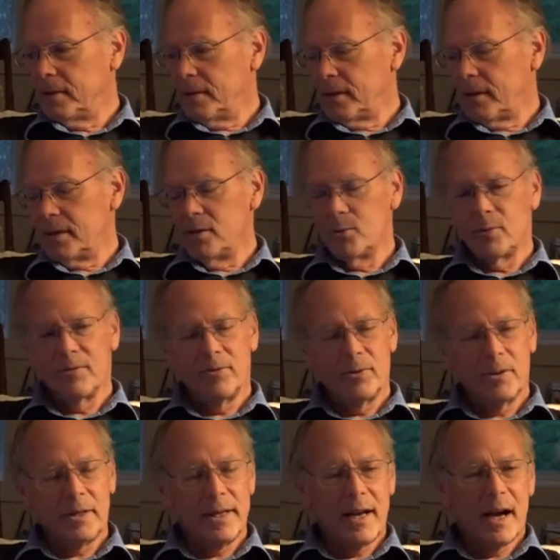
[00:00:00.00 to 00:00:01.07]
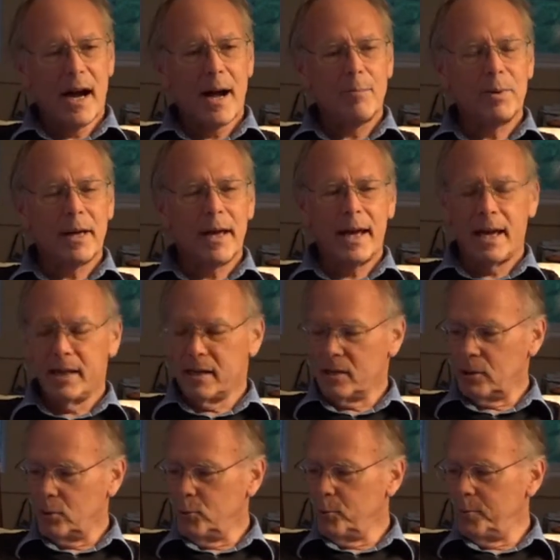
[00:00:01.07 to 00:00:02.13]
These were really complicated,
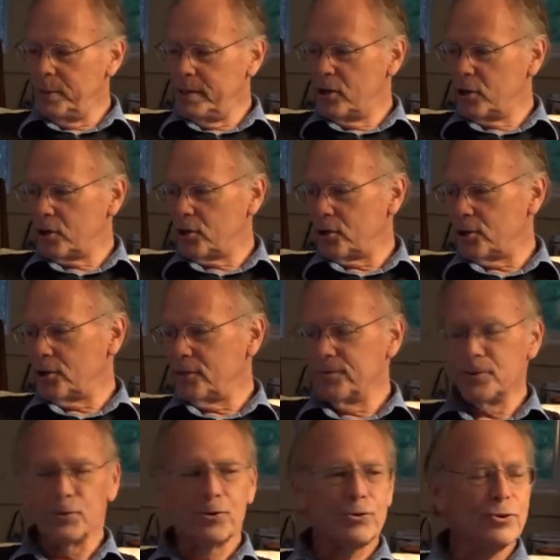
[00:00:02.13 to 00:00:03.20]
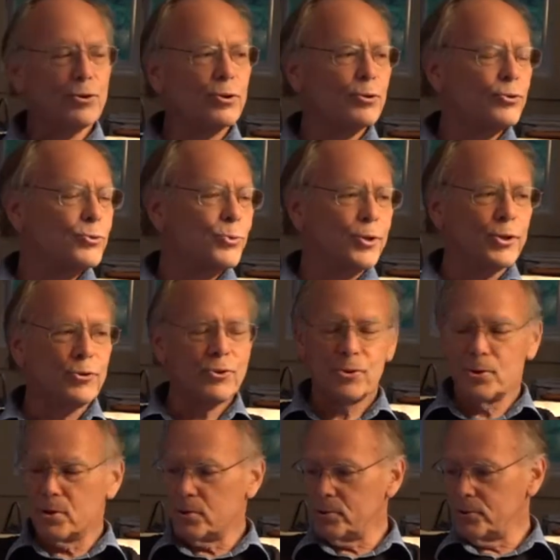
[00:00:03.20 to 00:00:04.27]
loopy curves and circles within
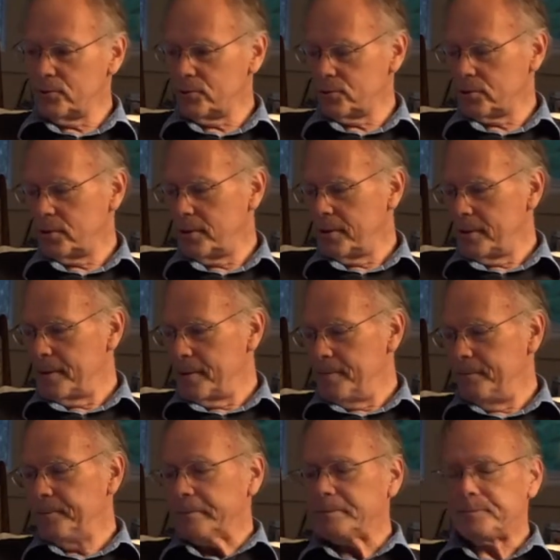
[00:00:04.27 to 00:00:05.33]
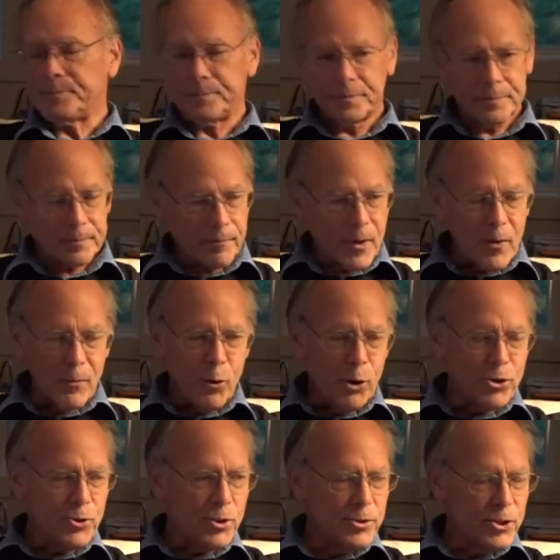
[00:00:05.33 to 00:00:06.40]
circles. Of
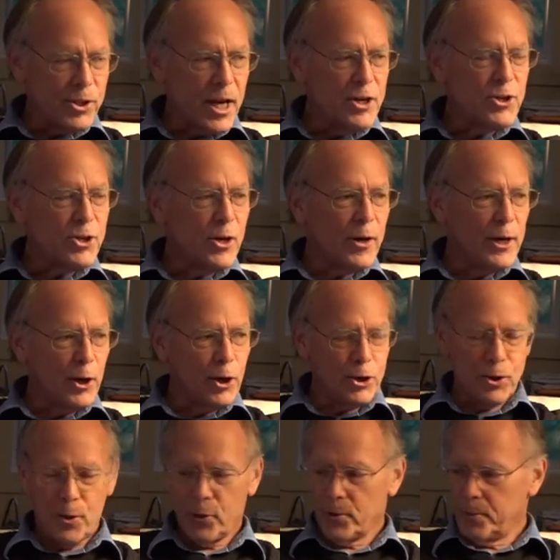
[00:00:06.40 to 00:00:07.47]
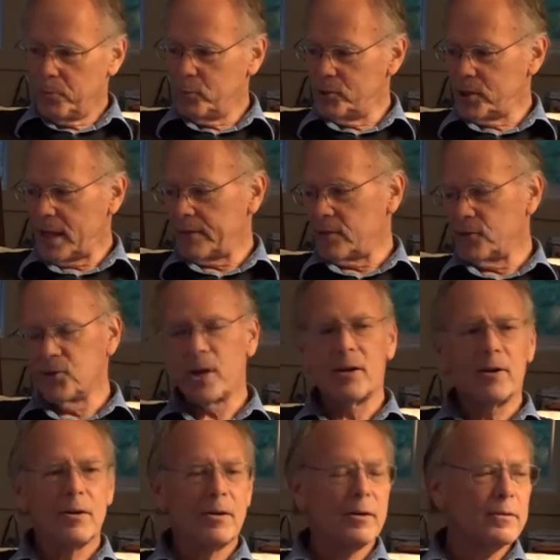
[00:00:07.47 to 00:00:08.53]
course, the stationary Earth was at the
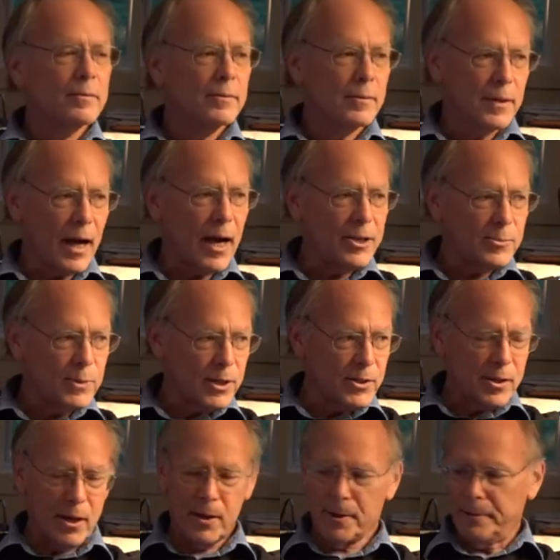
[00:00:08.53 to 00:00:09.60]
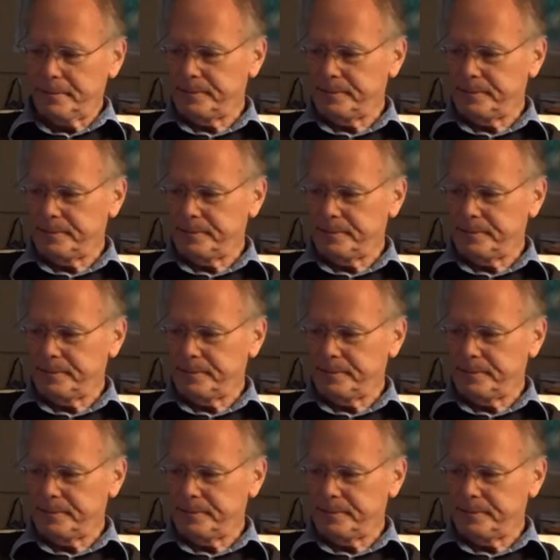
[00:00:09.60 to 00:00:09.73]
center, cosmic center,